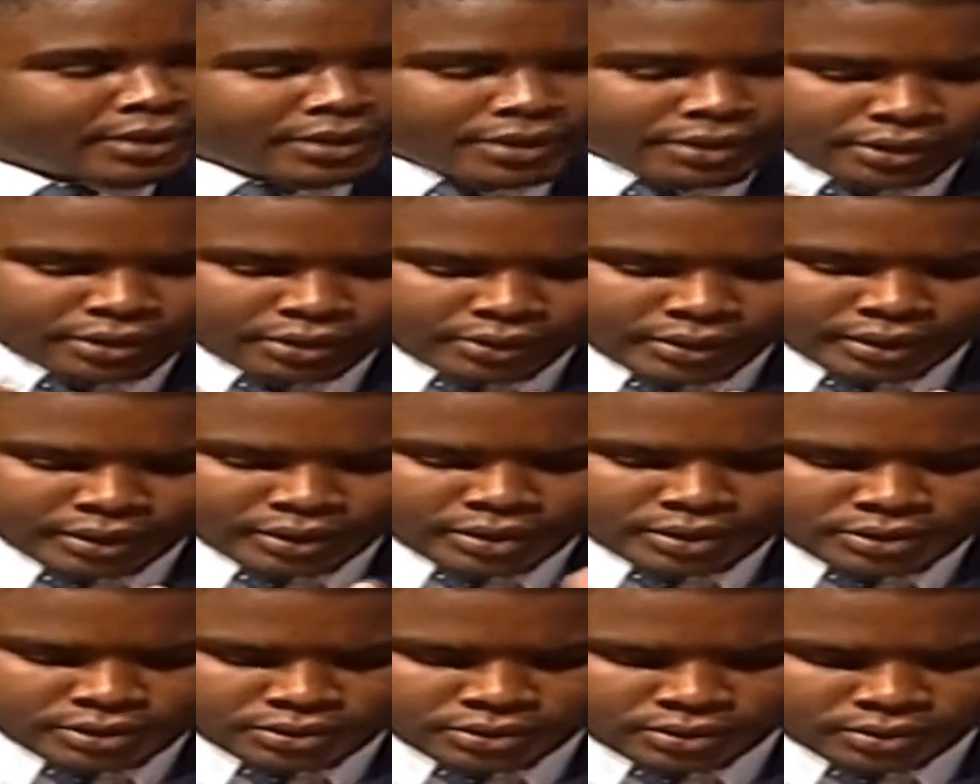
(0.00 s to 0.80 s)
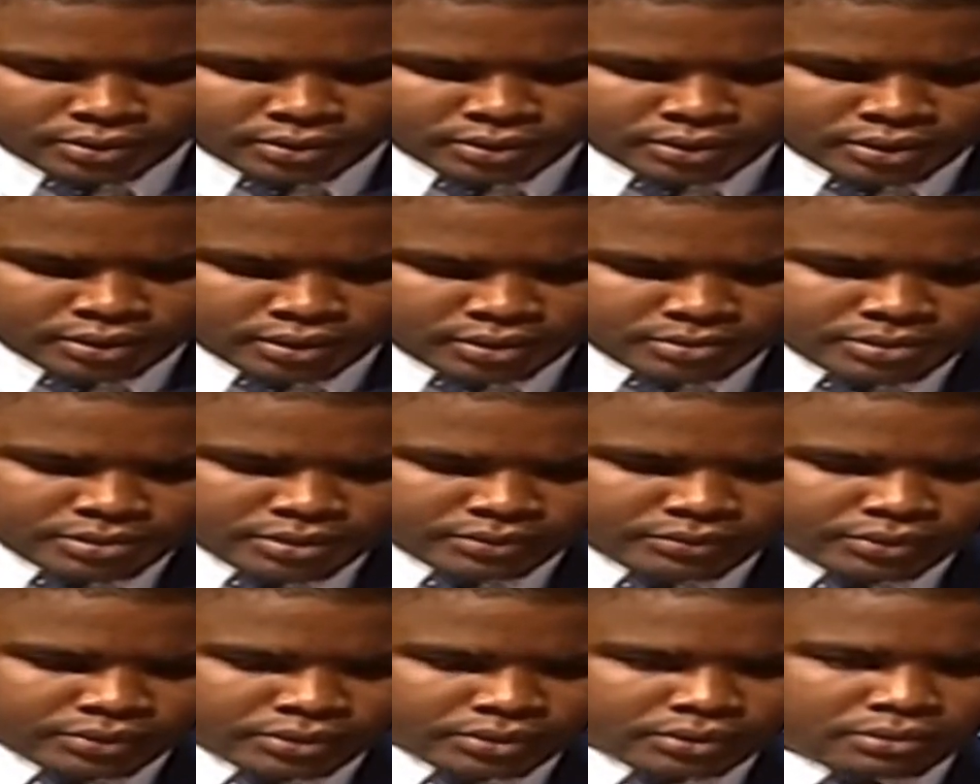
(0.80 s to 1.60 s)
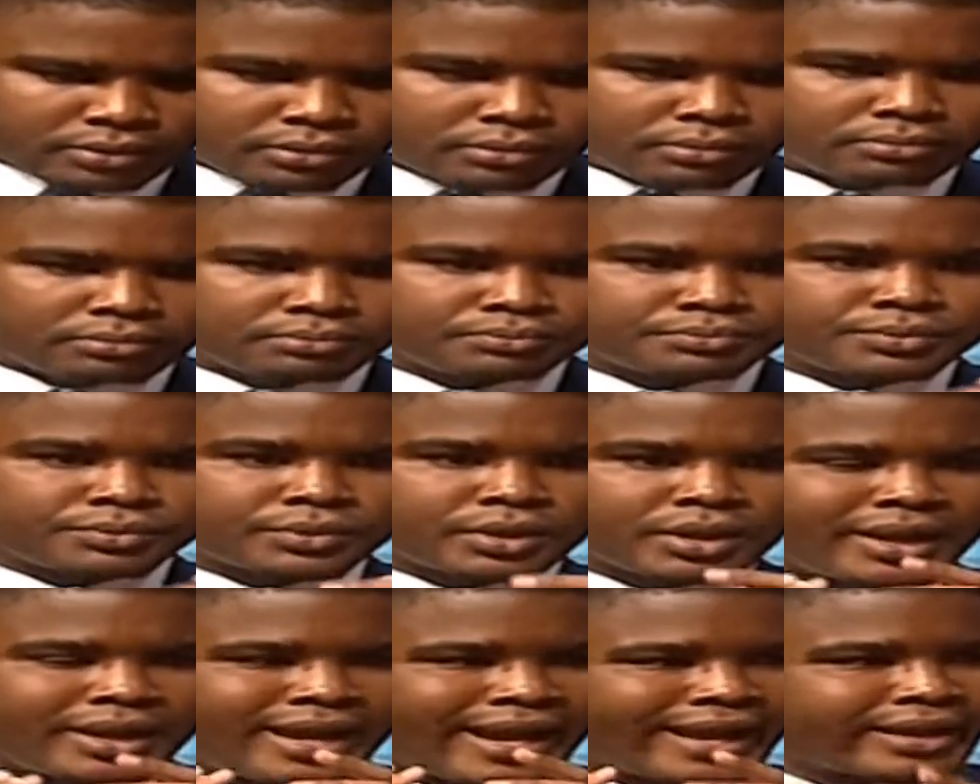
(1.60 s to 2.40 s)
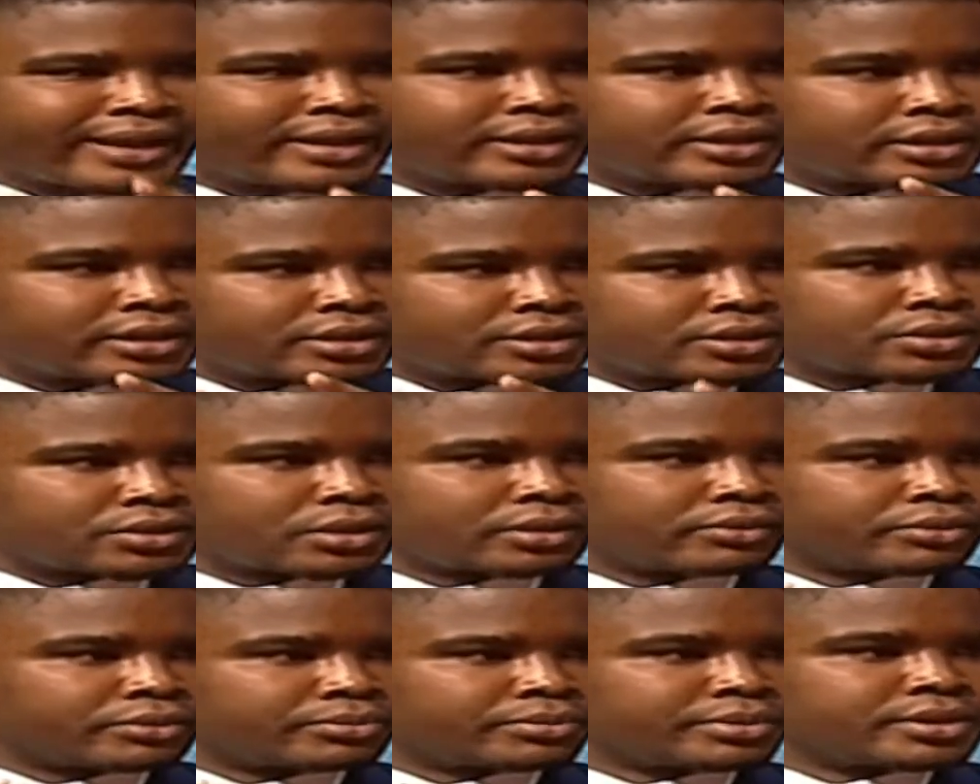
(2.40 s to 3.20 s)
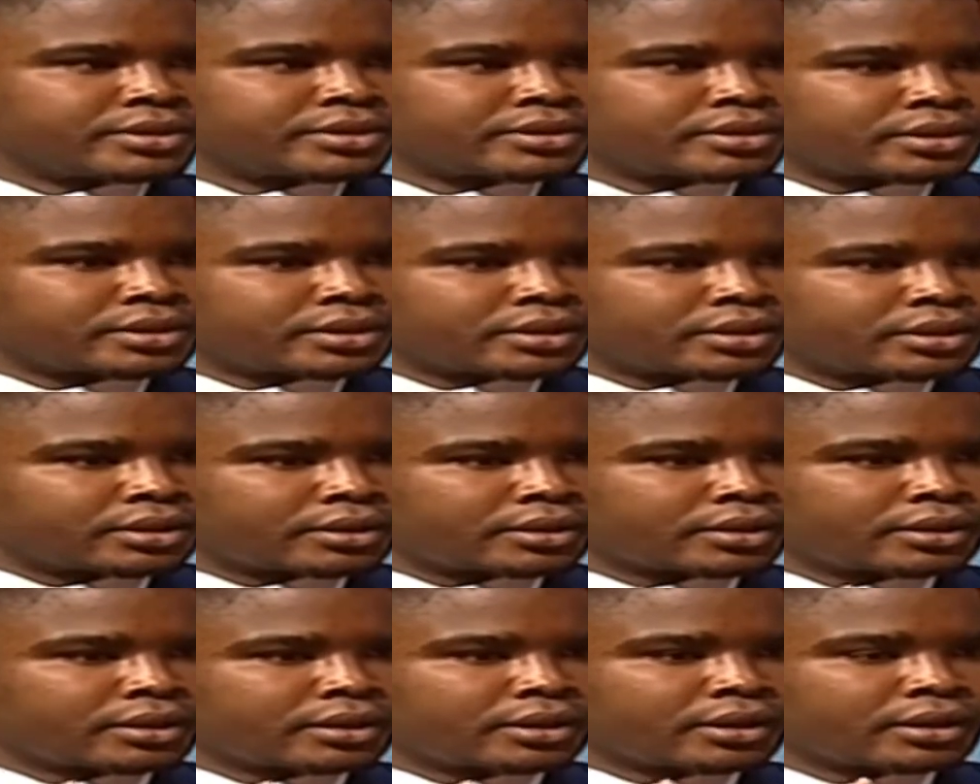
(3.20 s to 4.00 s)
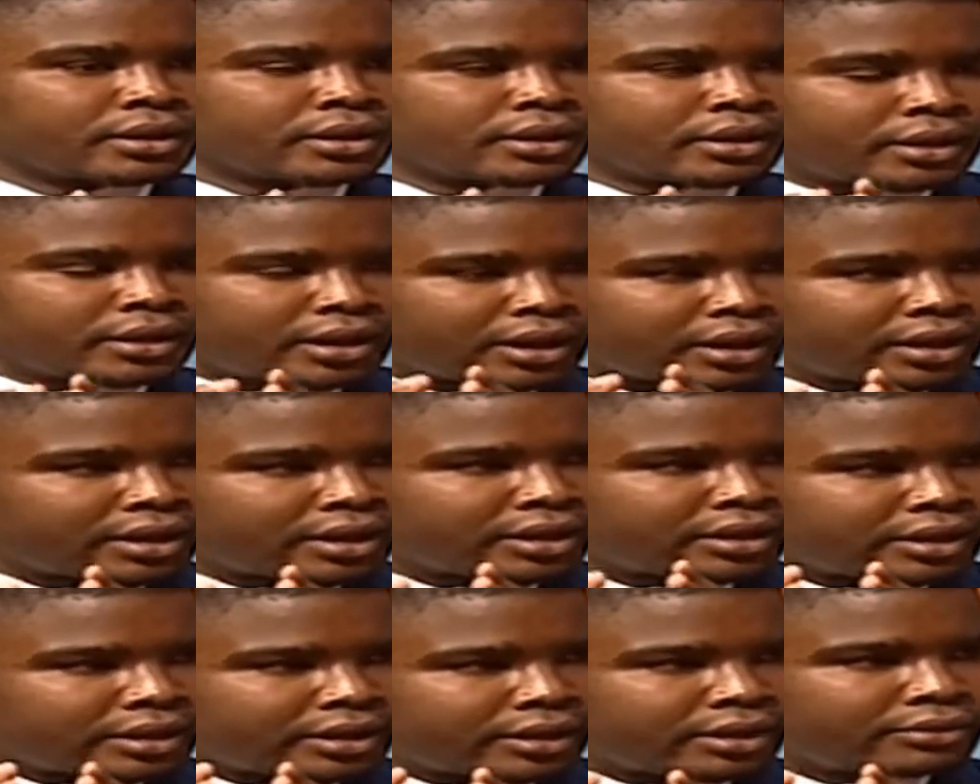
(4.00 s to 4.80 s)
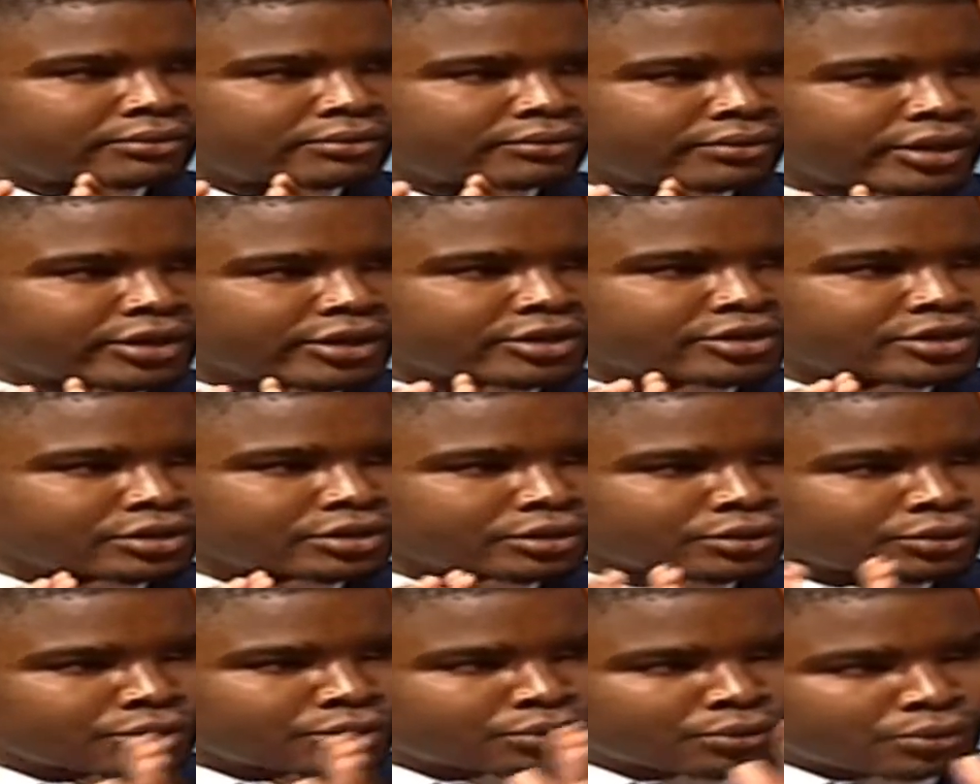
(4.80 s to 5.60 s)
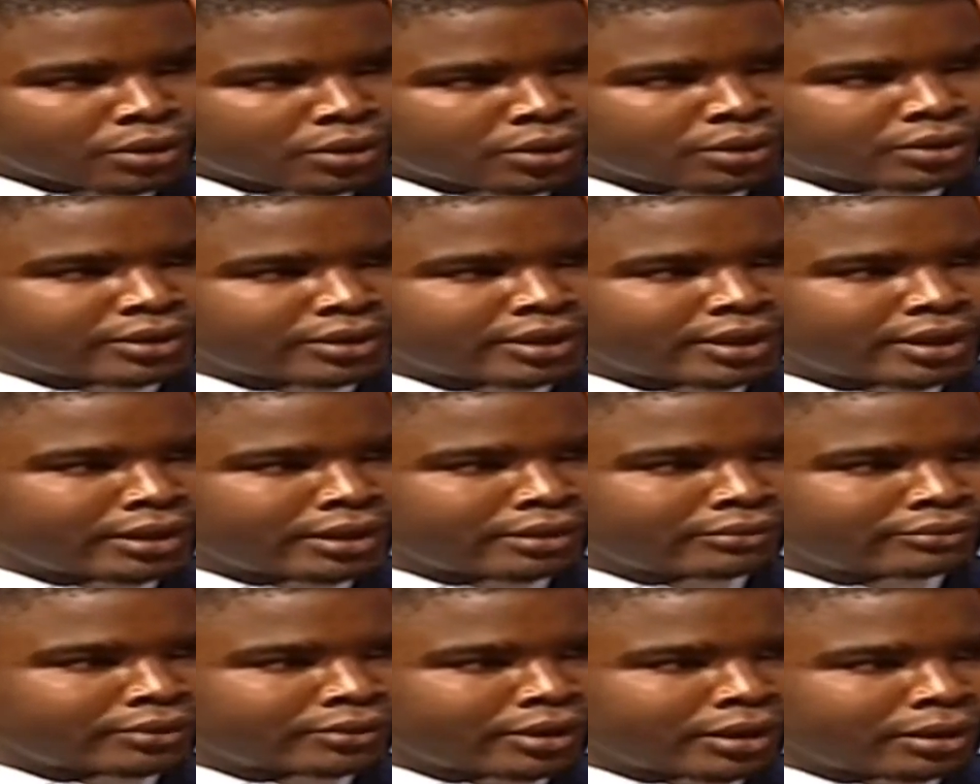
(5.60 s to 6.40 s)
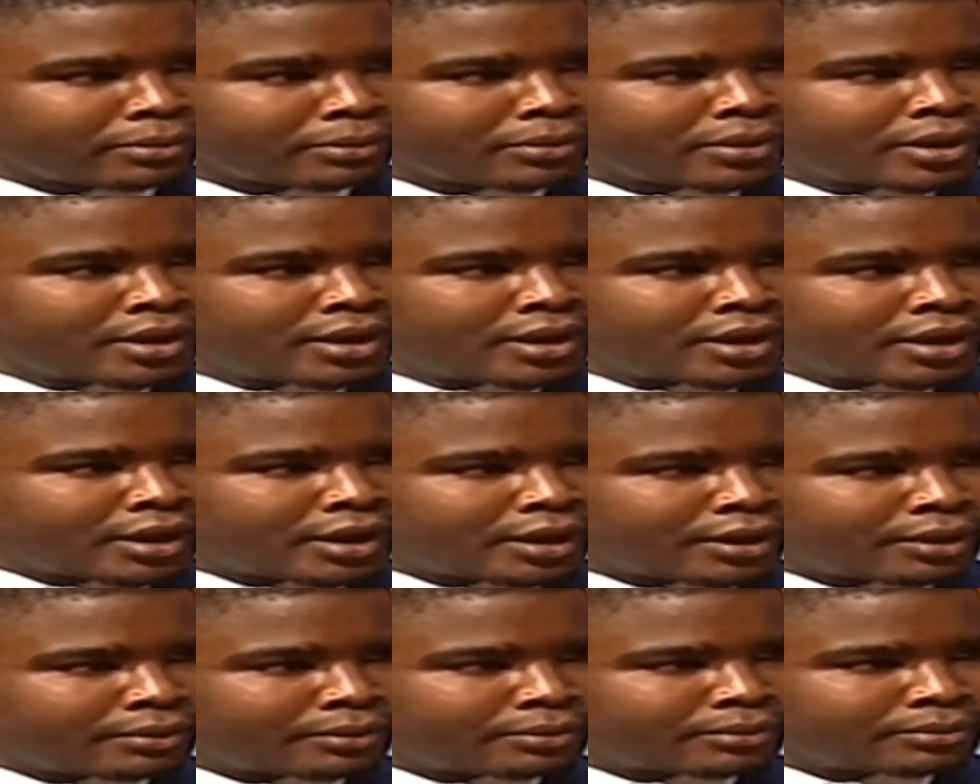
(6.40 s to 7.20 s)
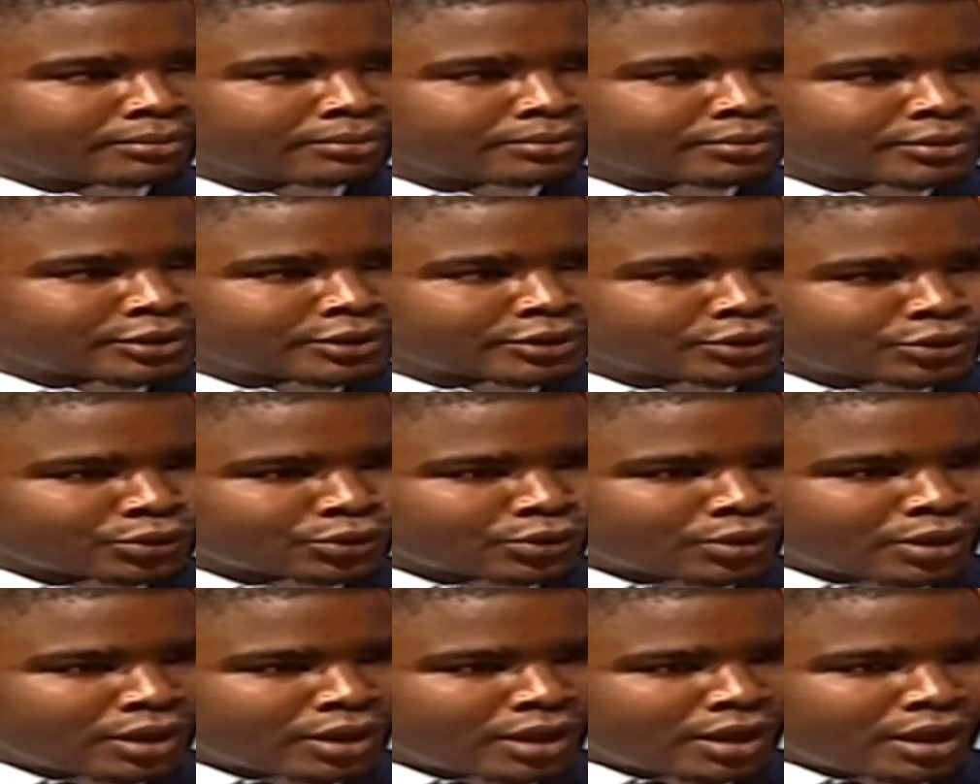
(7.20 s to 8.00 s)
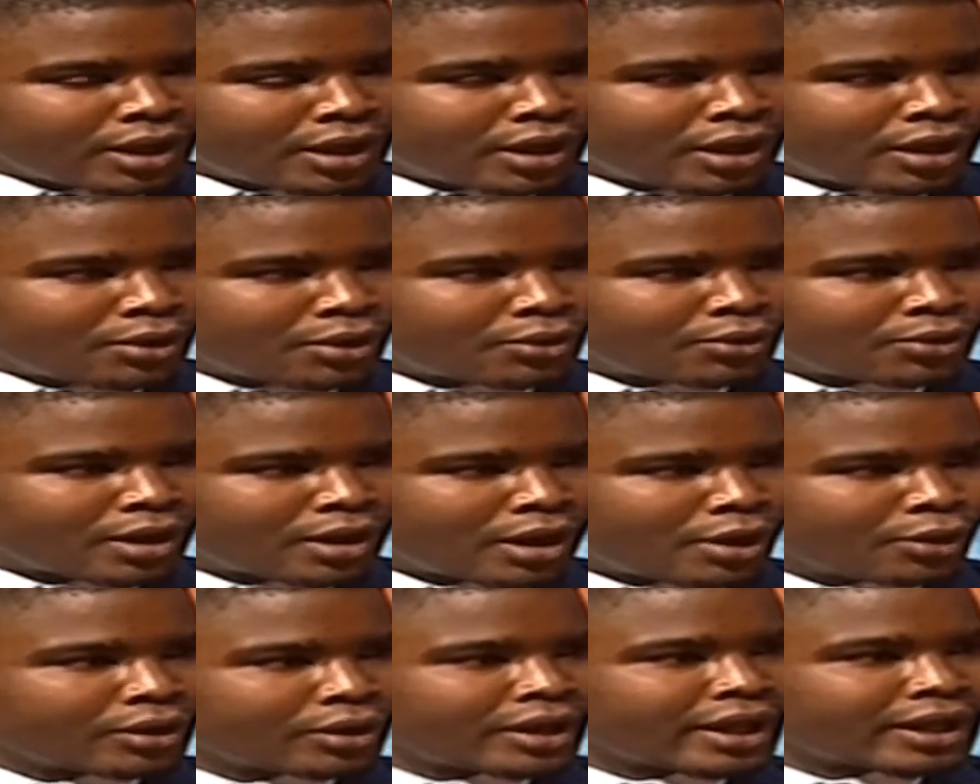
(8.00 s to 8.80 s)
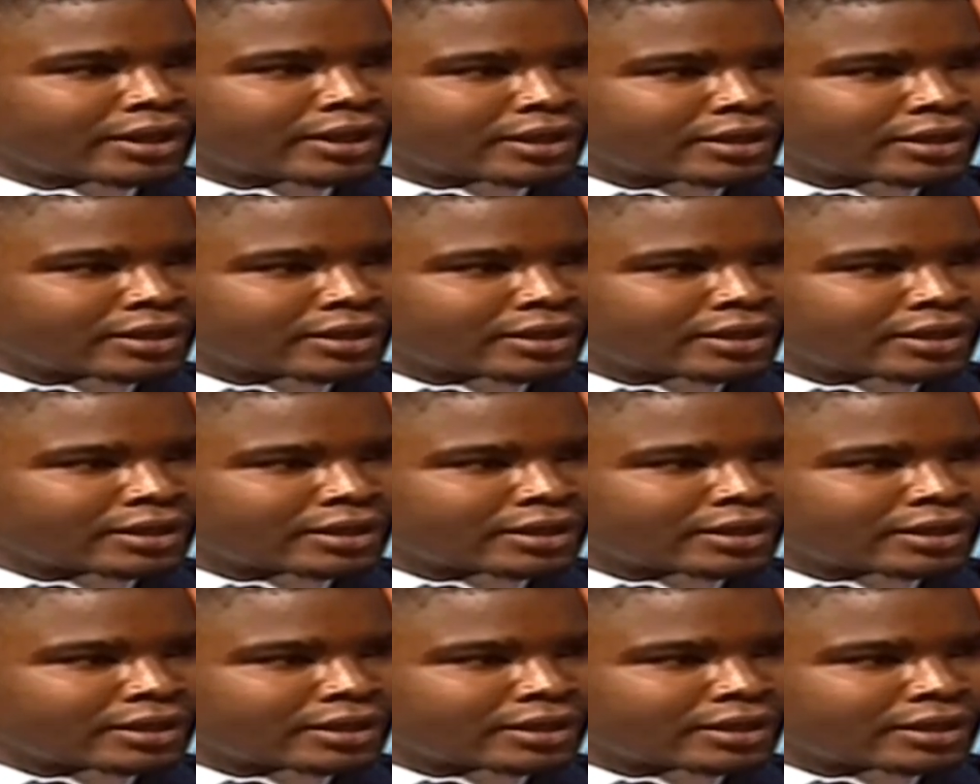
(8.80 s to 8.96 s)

All right. So in terms of, you know, the likeliness of a person getting an ear infection throughout their lifetime, just, you know, how likely